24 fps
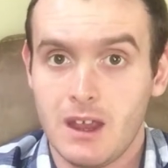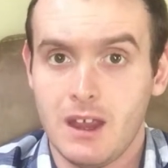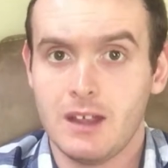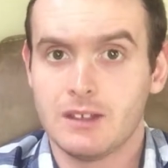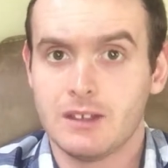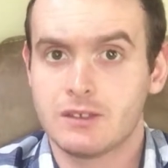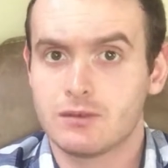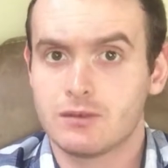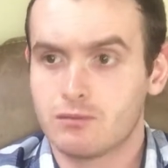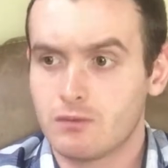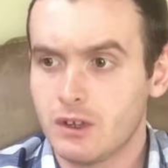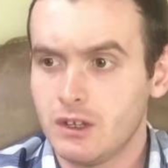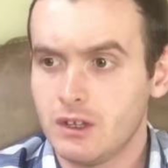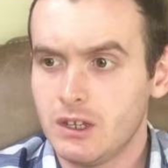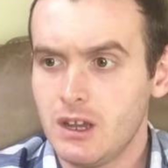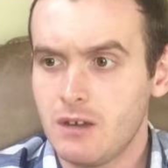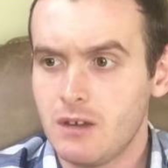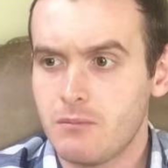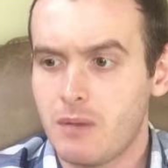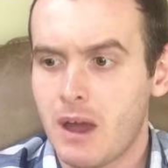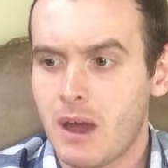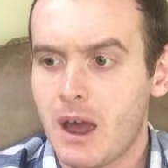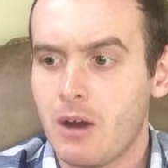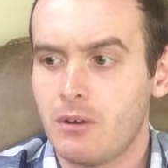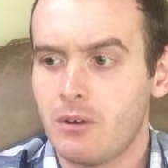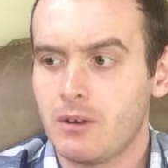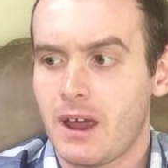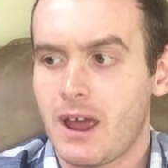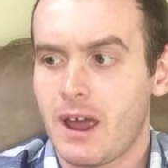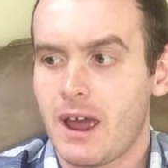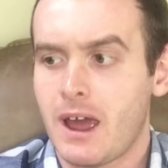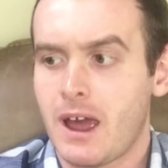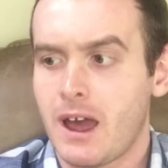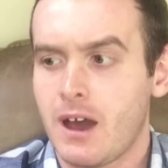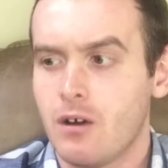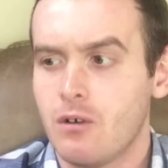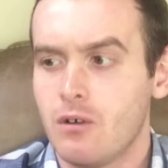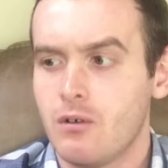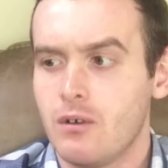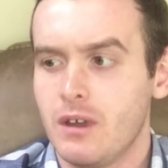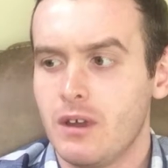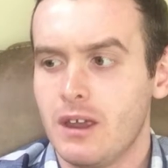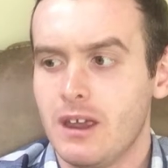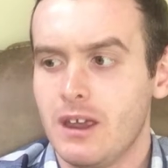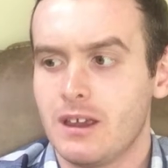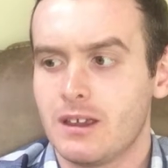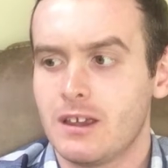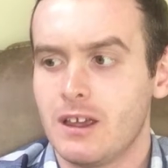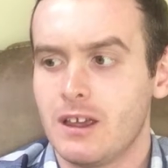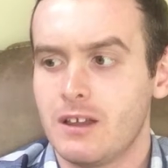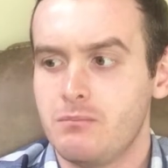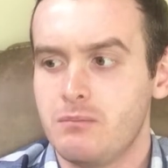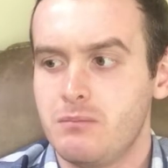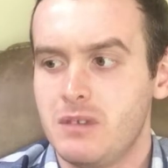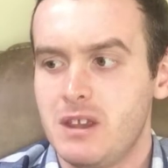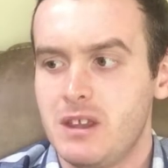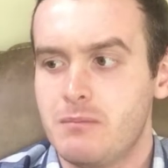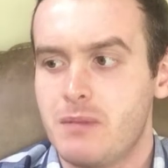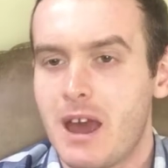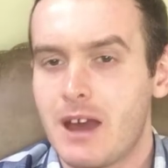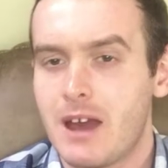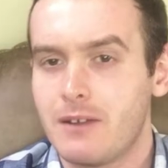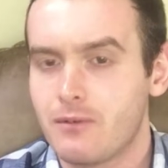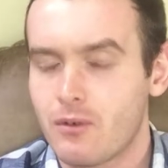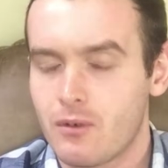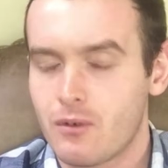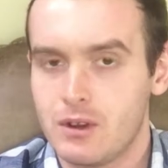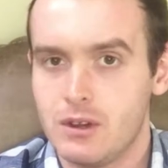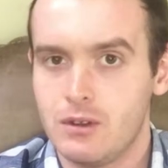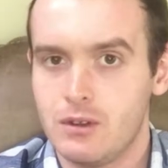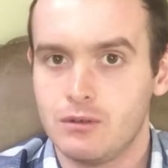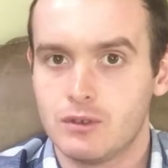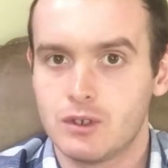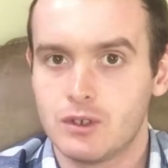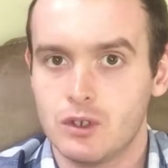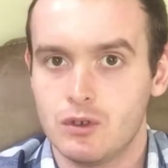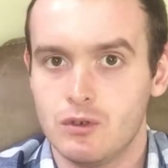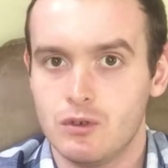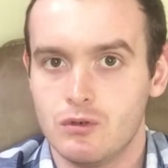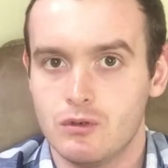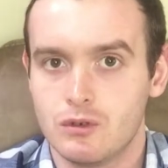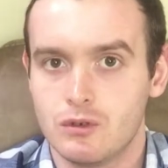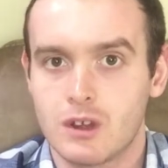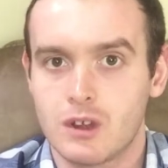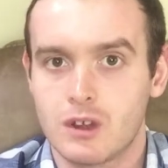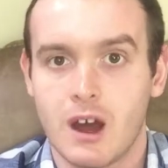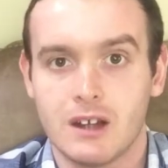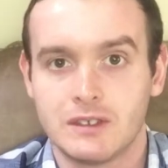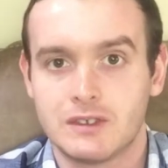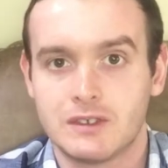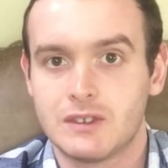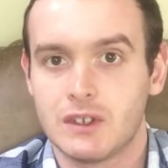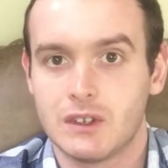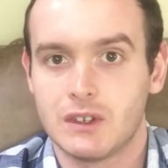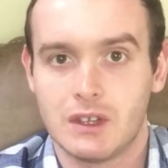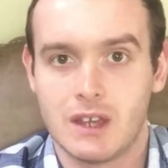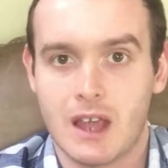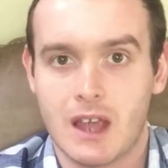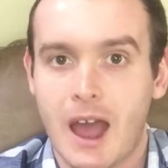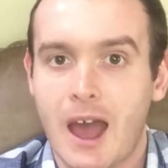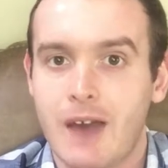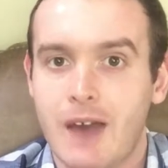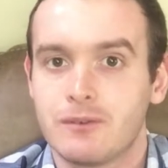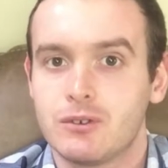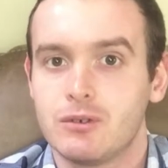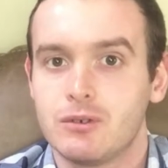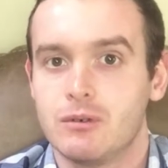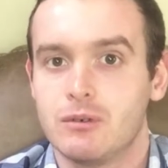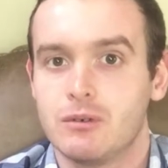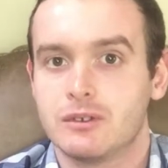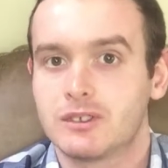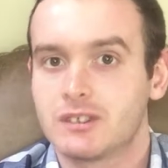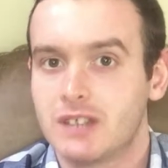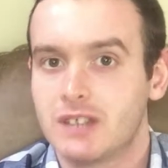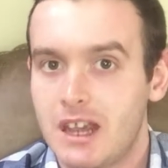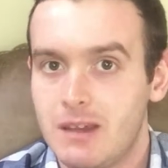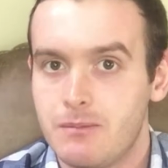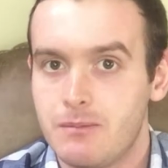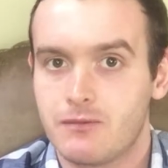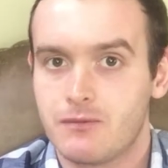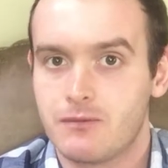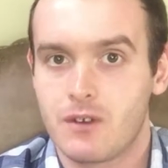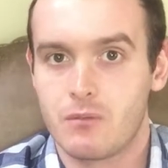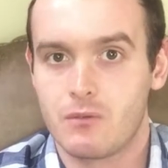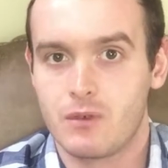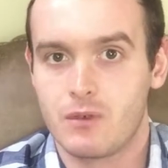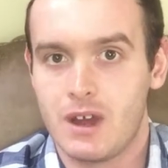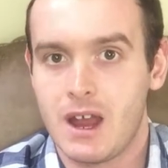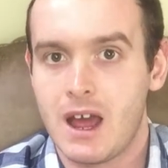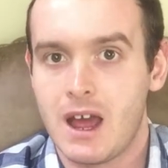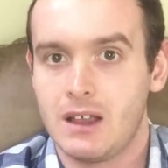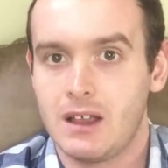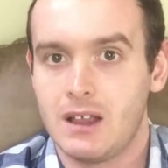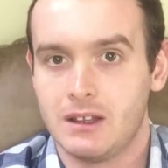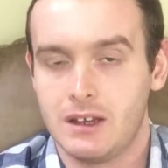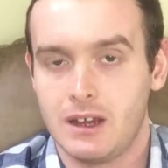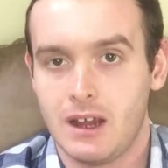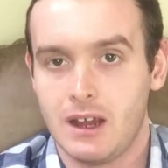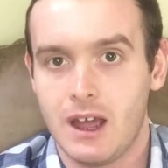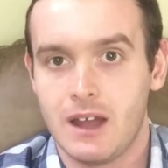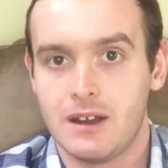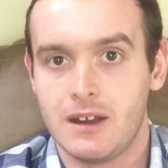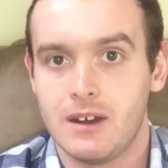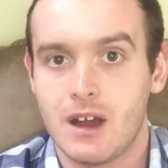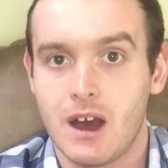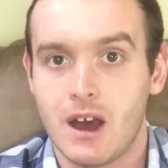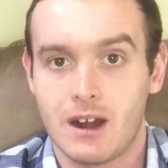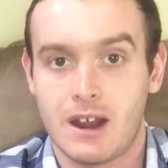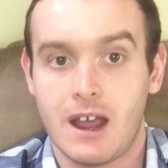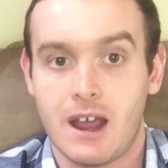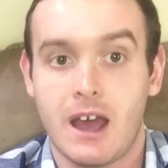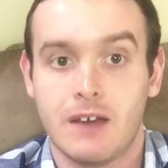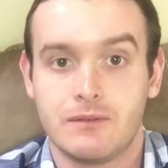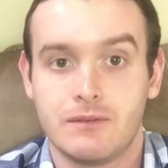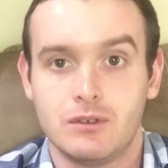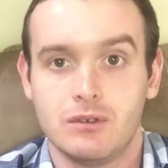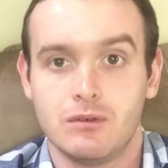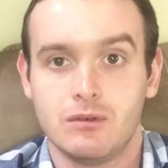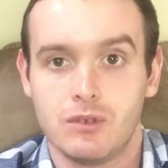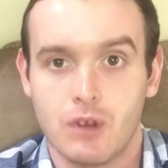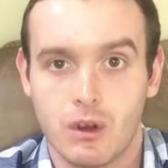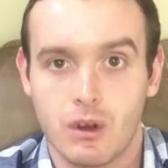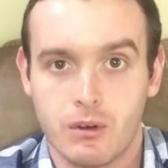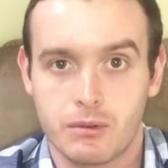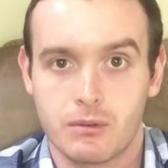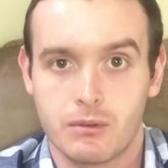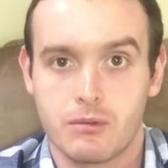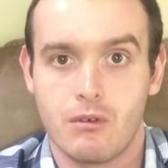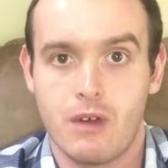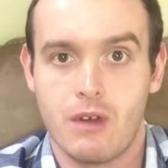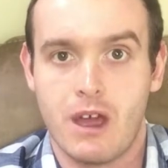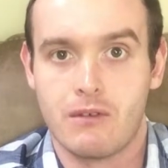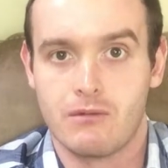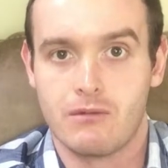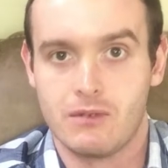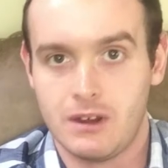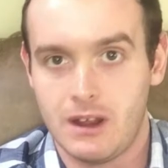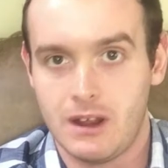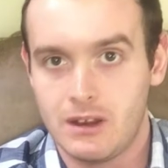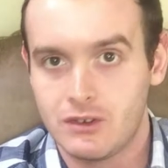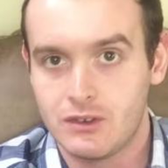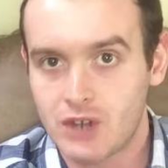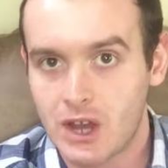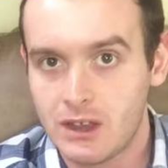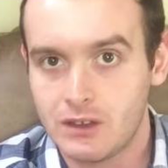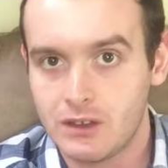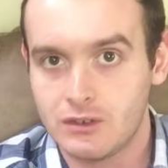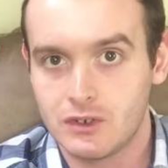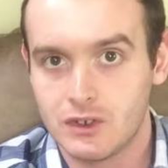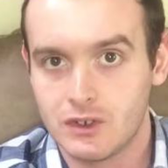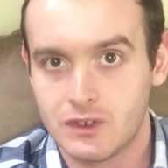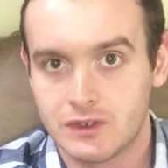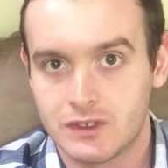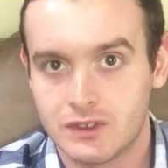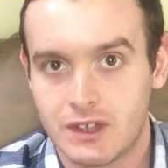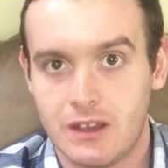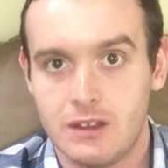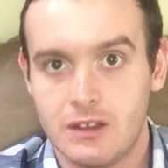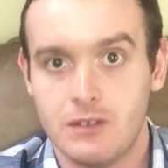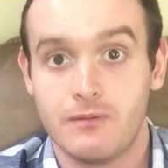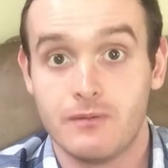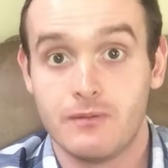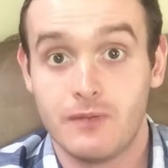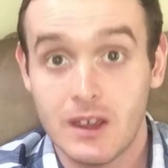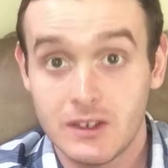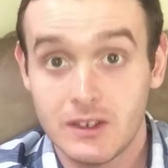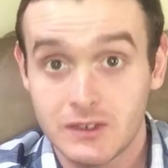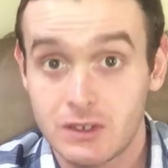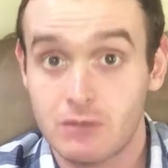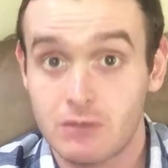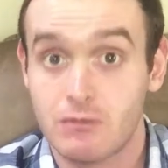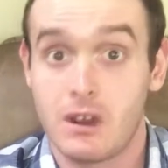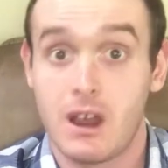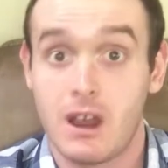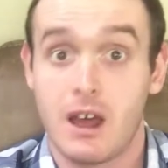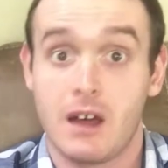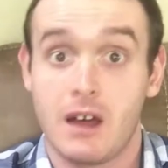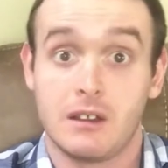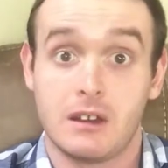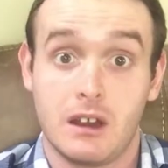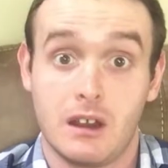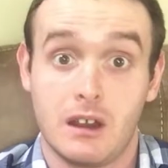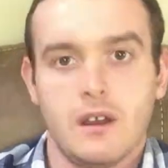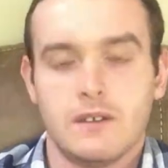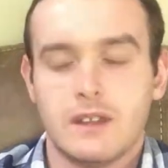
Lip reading: it's really about how it can be bad for you to constantly have to escape from reality and not have to go through everyday challenges that you face in reality.